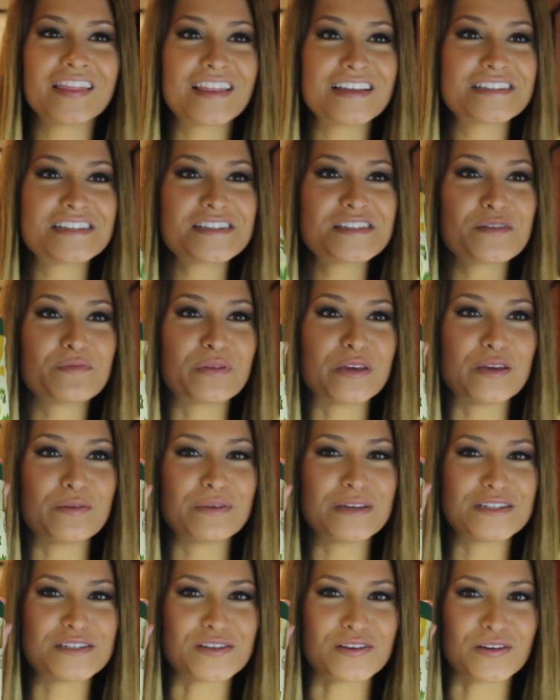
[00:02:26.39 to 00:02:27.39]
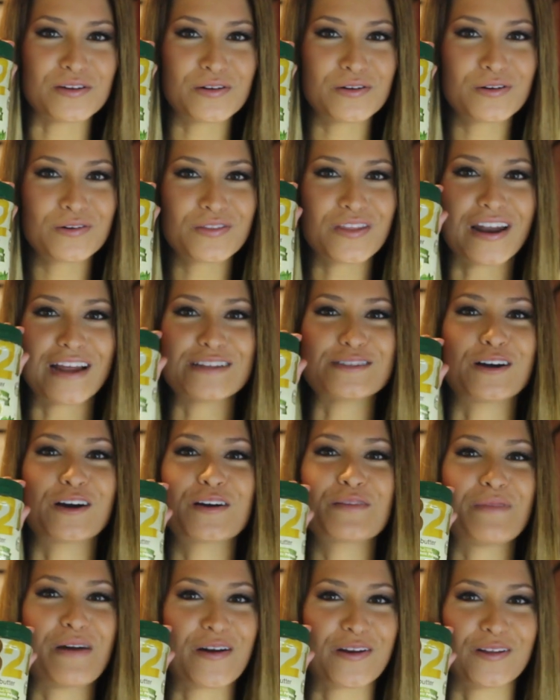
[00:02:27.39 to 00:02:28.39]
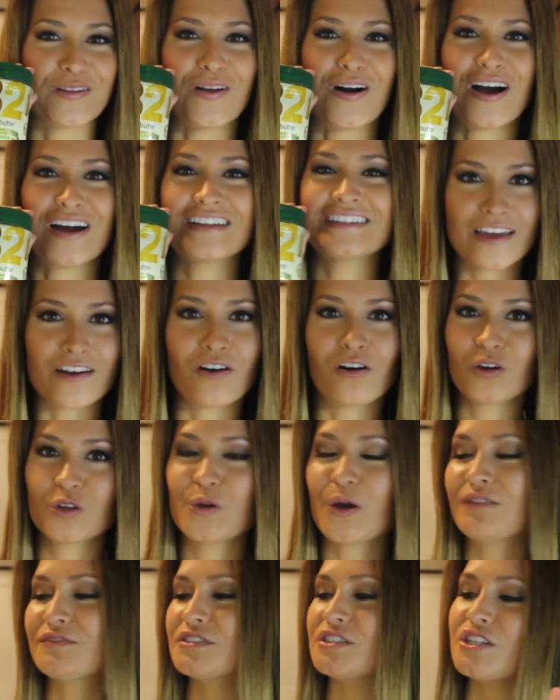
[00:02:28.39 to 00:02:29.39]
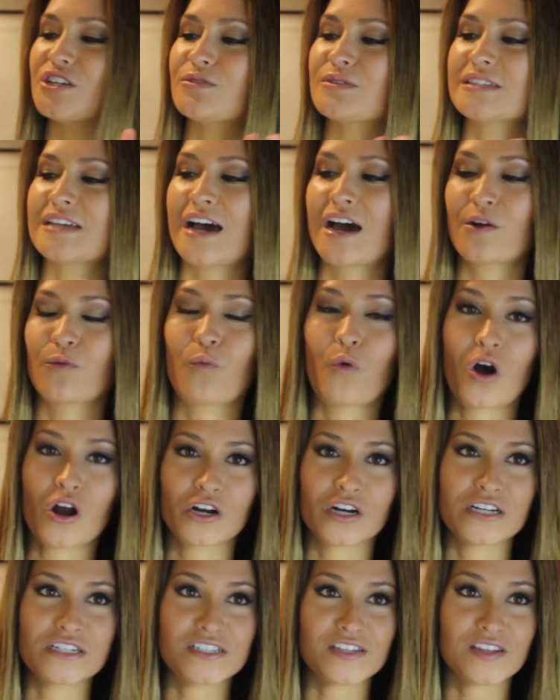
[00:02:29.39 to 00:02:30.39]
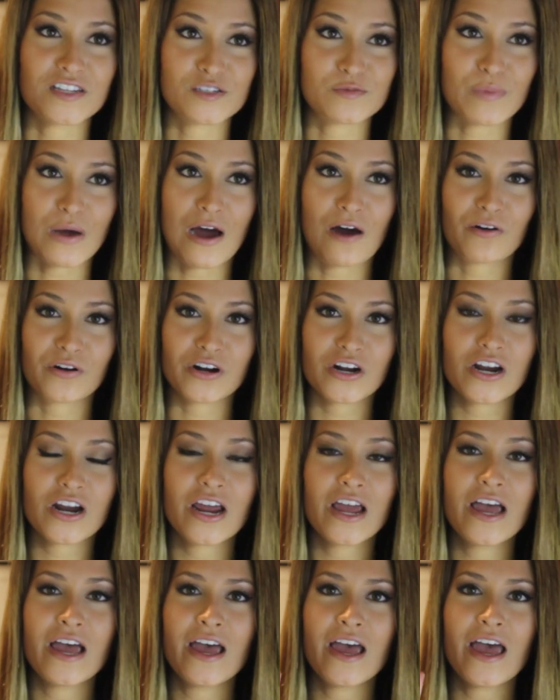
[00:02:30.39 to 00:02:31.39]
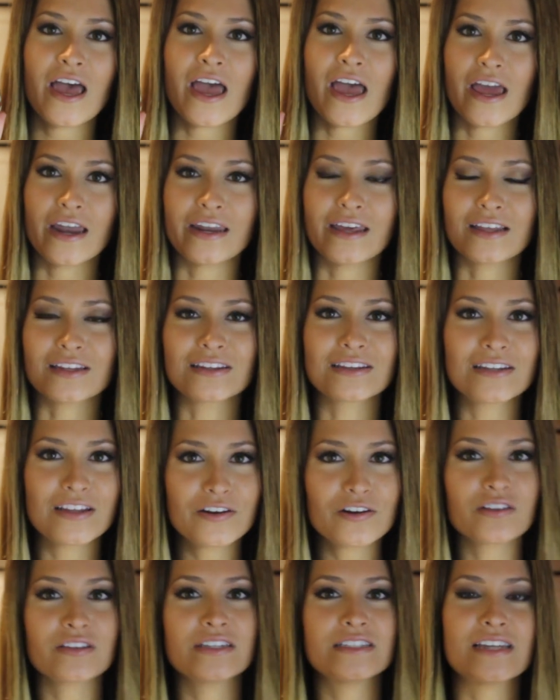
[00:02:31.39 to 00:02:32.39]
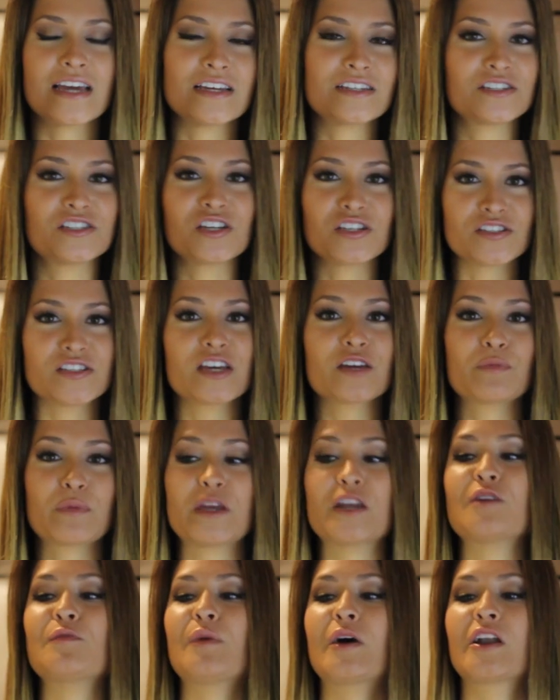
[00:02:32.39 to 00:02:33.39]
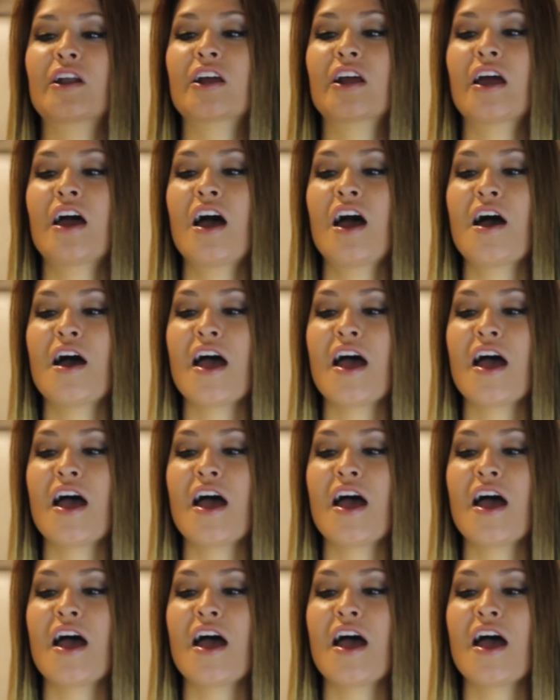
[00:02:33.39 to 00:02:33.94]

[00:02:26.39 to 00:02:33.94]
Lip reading: This is the PB2 that I talk about a lot, and all you have to do is add water into this powder, and it literally tastes just like peanut butter,